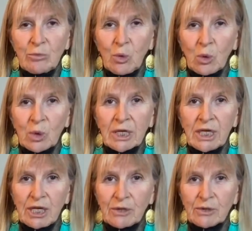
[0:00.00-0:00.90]
more
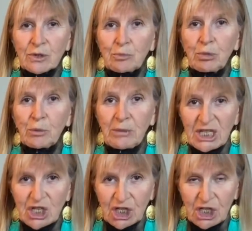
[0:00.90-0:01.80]
years
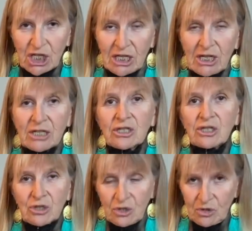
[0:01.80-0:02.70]
permission
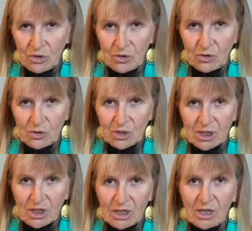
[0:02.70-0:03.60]
to
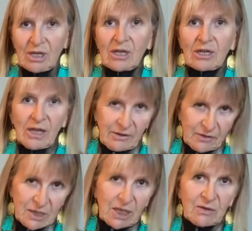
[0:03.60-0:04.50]
use
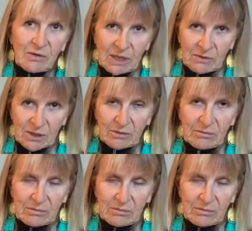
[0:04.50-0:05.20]
glyphosate Roundup,